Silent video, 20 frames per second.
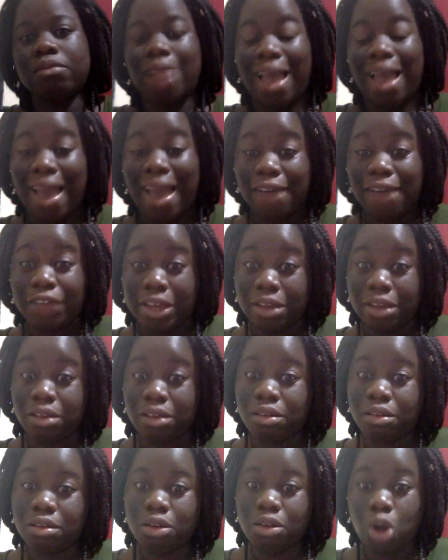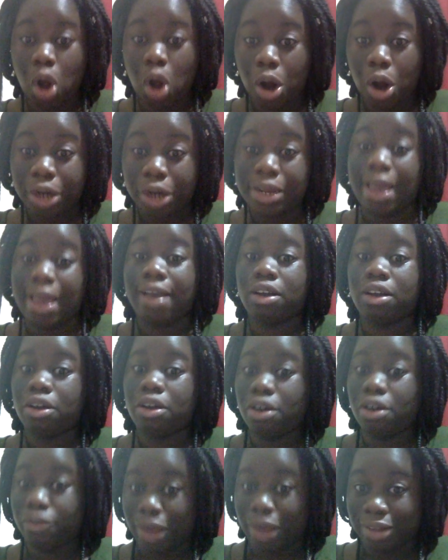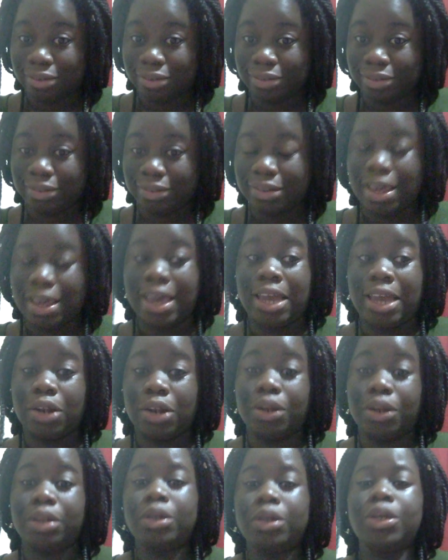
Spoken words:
having cardiac arrest, and